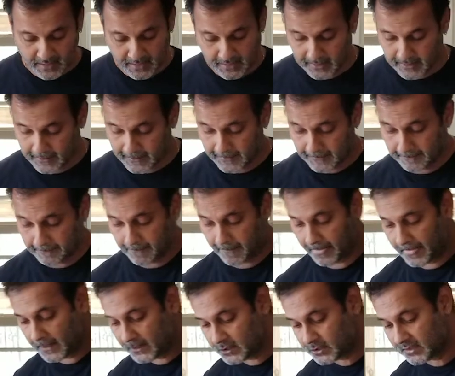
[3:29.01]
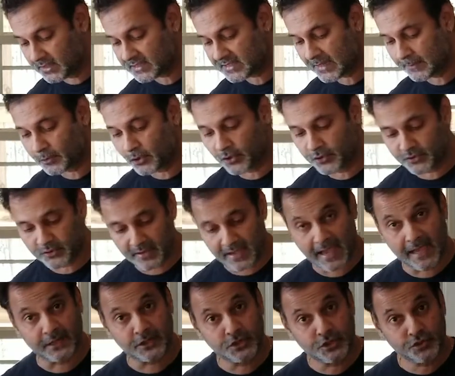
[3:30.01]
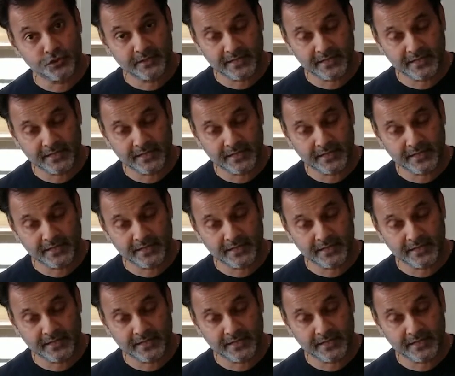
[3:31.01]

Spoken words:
To this I'm going to add 2